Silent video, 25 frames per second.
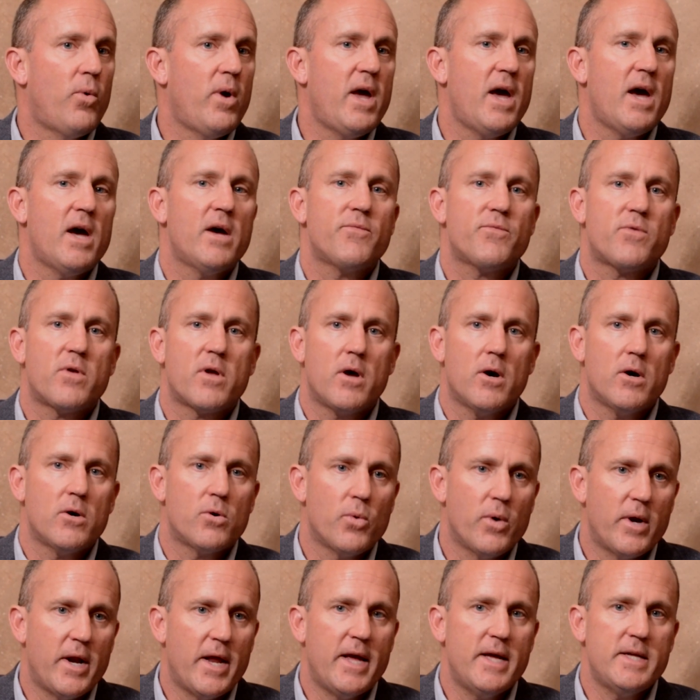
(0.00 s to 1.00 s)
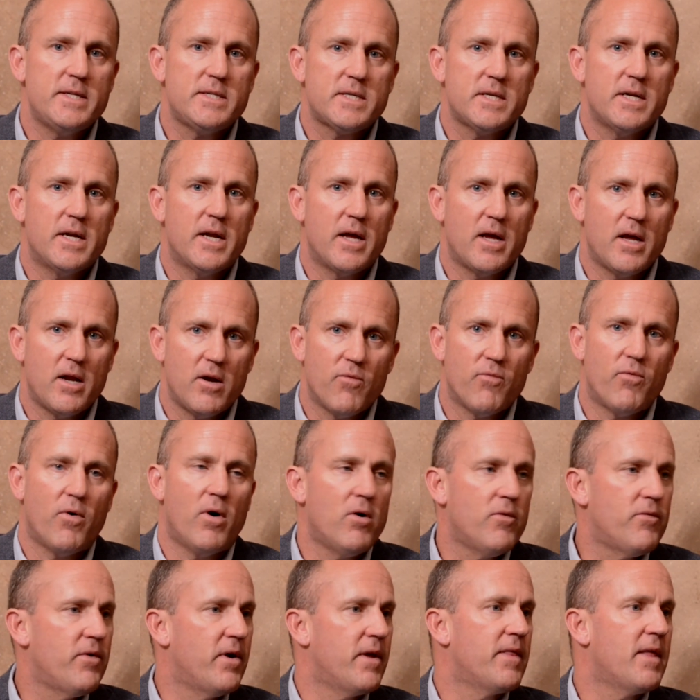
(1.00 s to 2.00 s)
we have to go to an incident
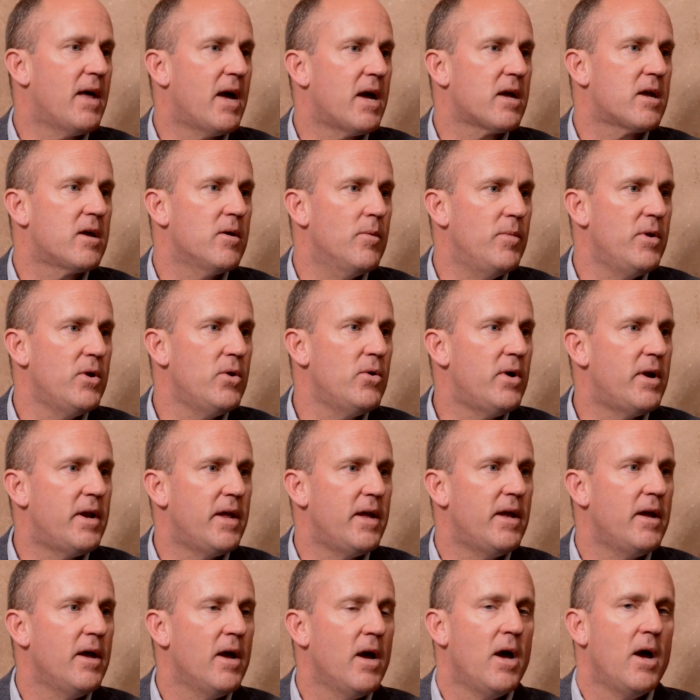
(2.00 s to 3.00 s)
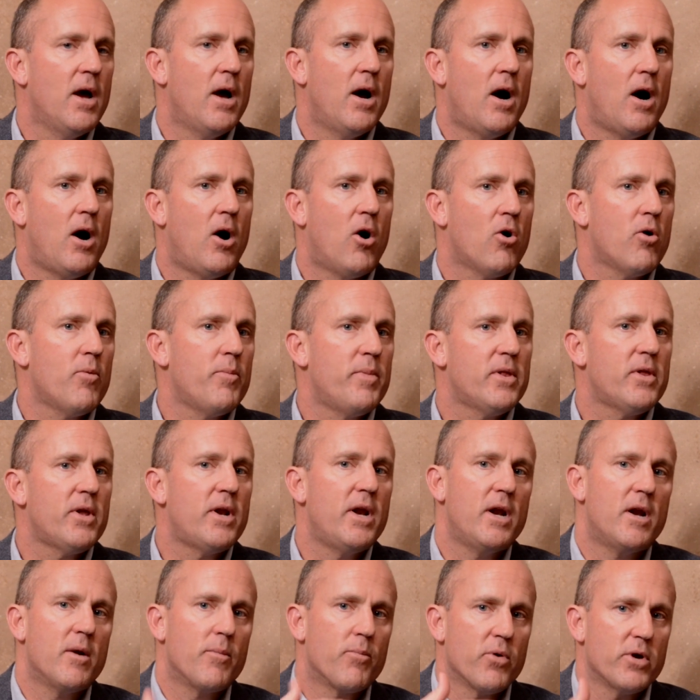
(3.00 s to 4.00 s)
involving that community, our
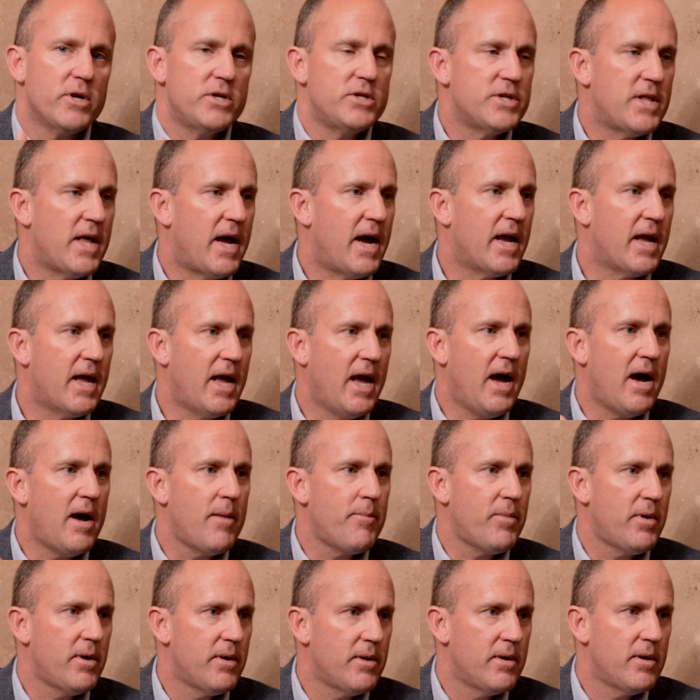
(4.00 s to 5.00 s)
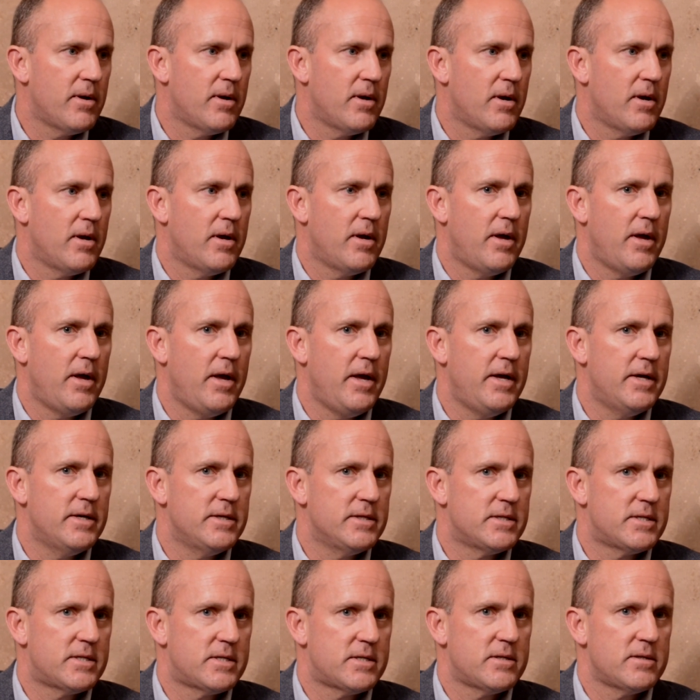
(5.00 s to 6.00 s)
ability to bridge that gap
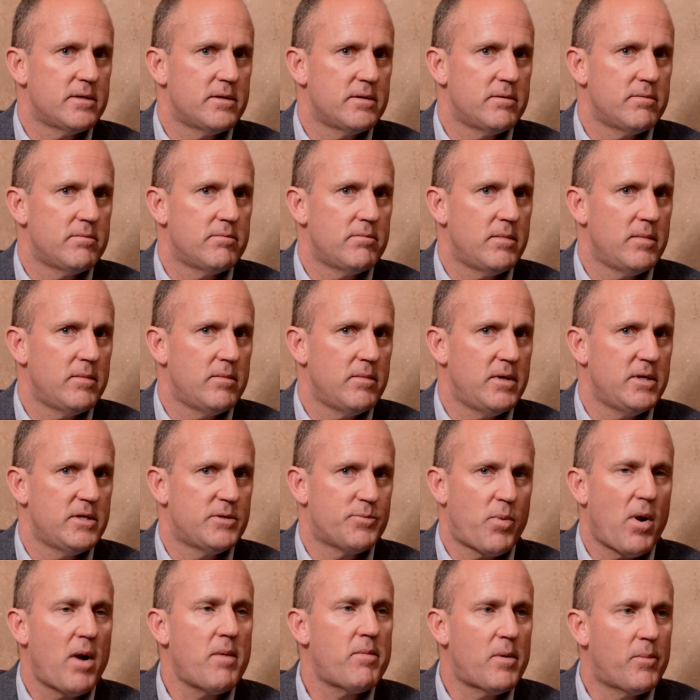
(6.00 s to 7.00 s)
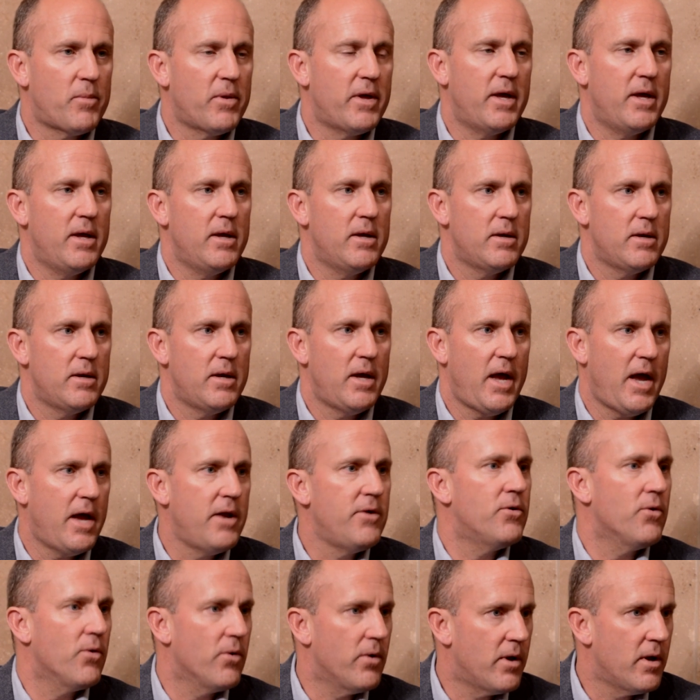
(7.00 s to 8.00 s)
is probably
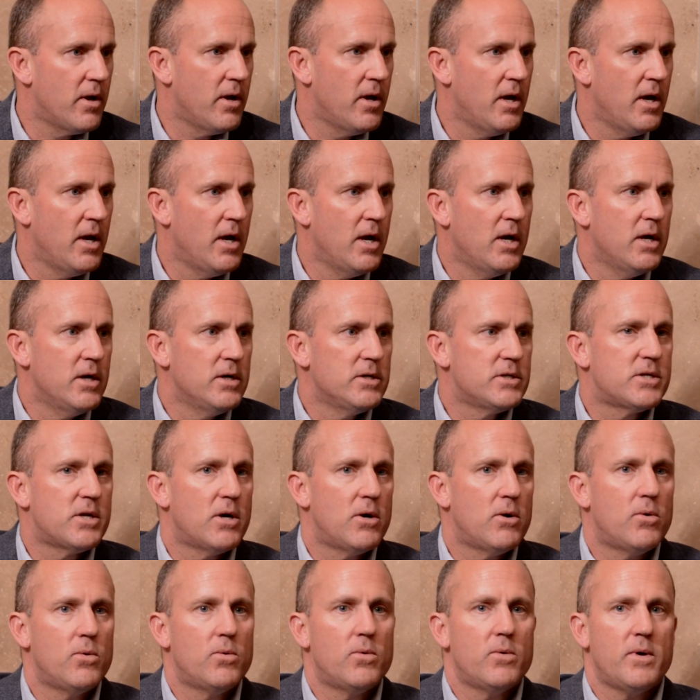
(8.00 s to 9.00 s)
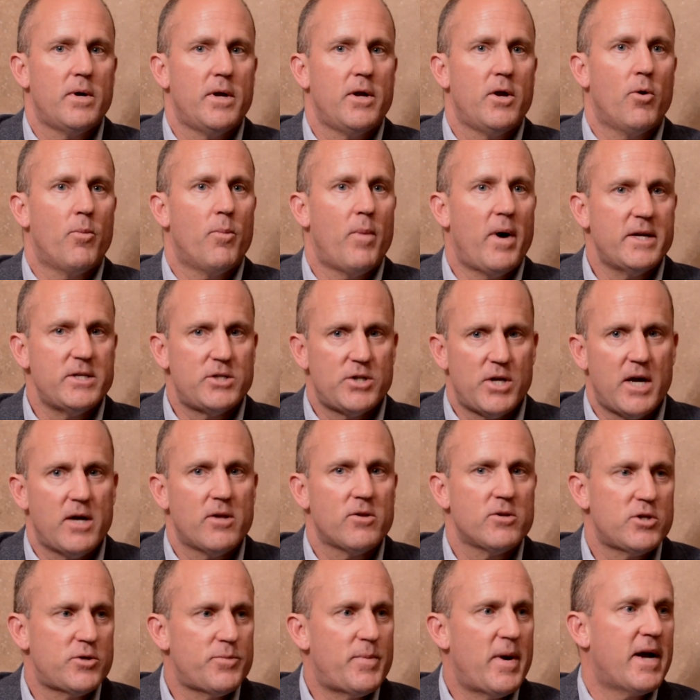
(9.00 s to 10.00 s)
hindered. So, my
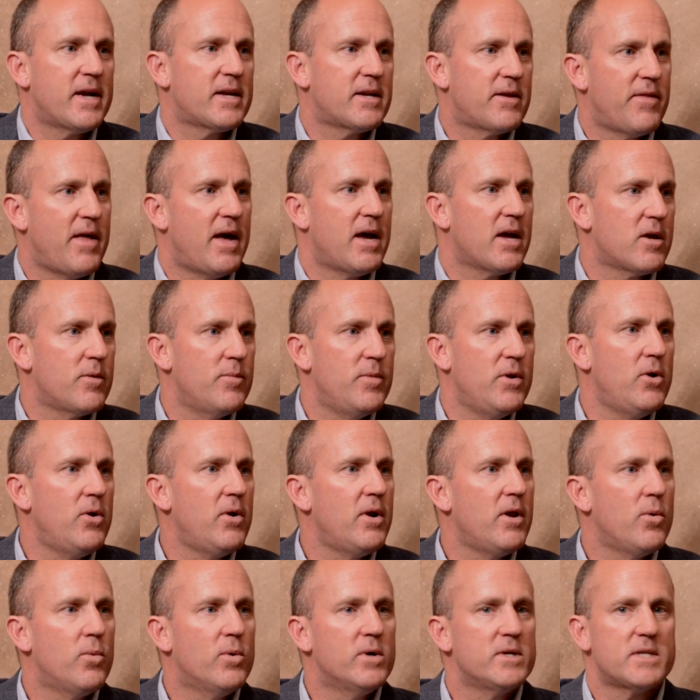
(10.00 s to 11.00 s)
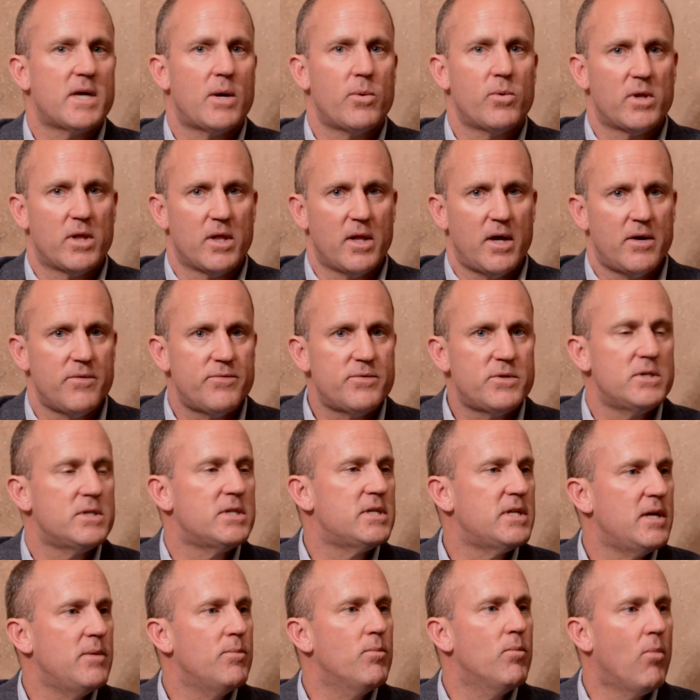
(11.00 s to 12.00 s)
challenge back to that community was I would love to
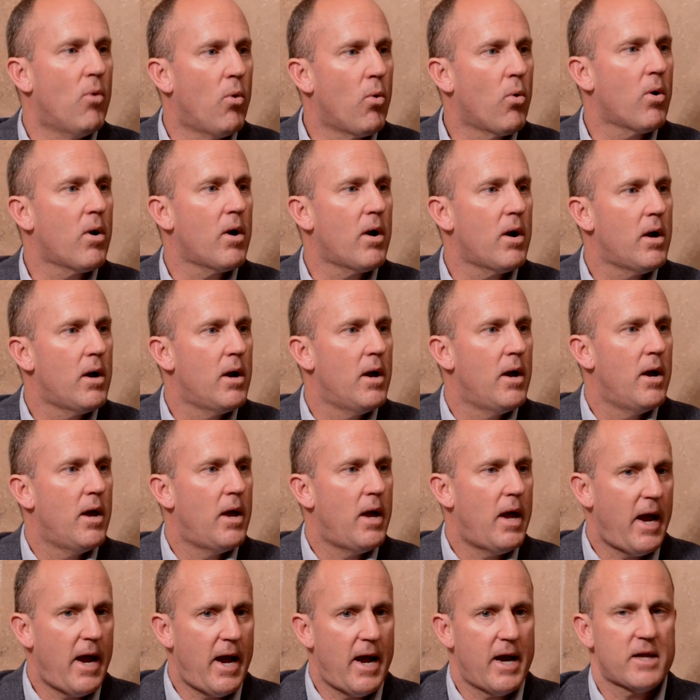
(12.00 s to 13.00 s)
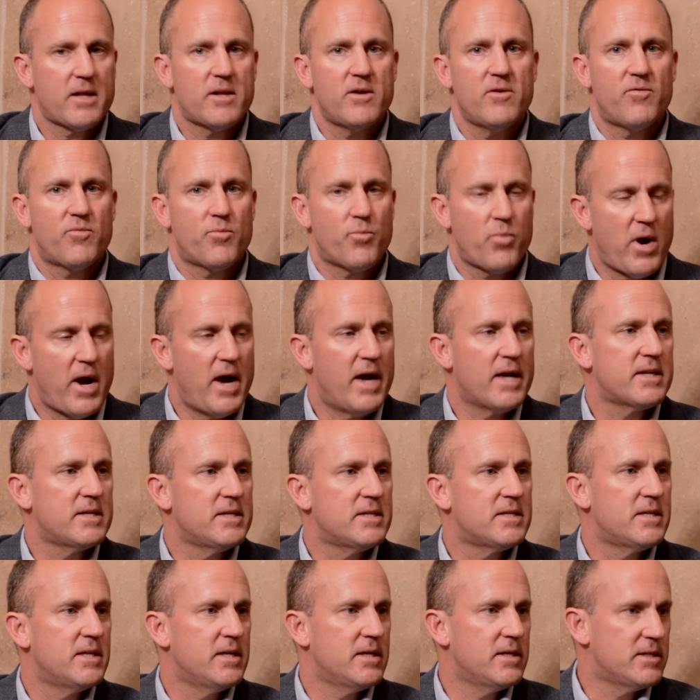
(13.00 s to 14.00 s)
see more active
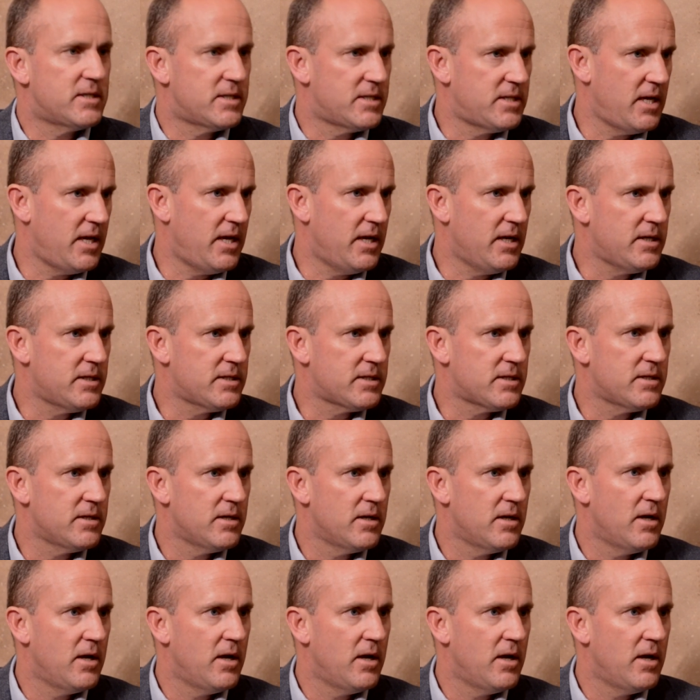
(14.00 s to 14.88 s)
practicing Sikhs